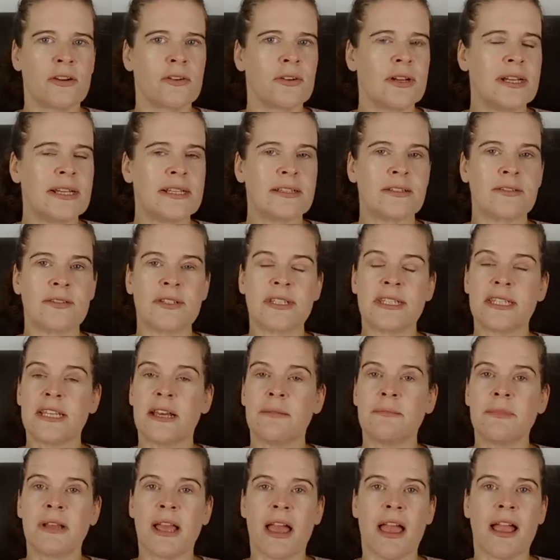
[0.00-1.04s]
grease or
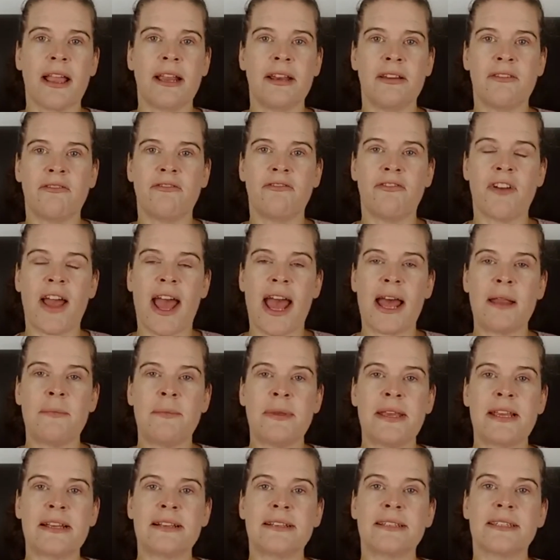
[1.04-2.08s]
some kind of fat,
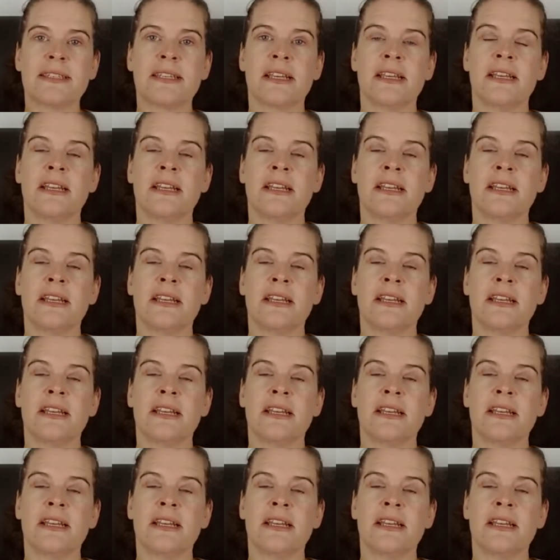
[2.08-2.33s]
because